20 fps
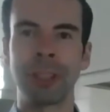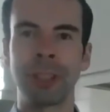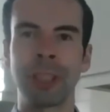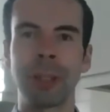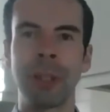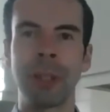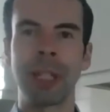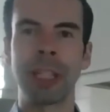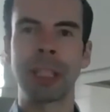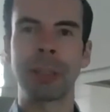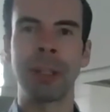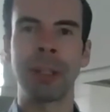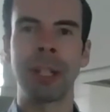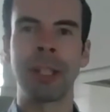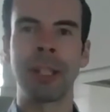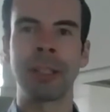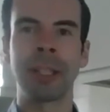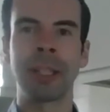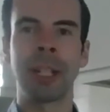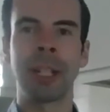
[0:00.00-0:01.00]
So it
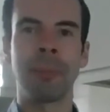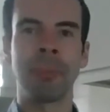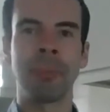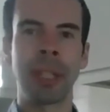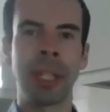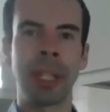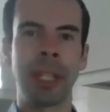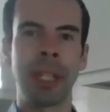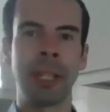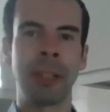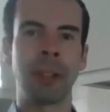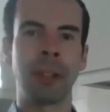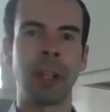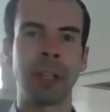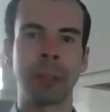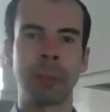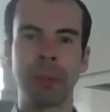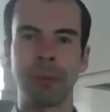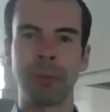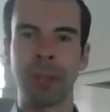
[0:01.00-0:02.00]
explains the
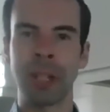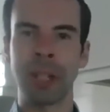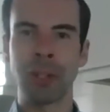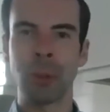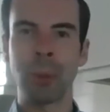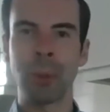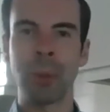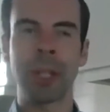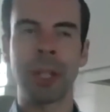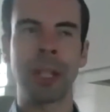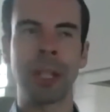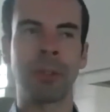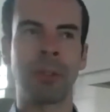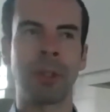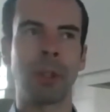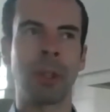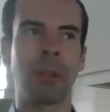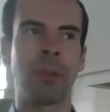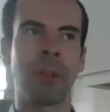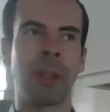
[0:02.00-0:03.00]
cosmic fine-tuning of
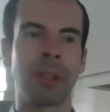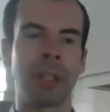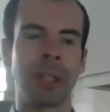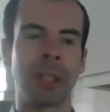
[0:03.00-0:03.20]
the universe.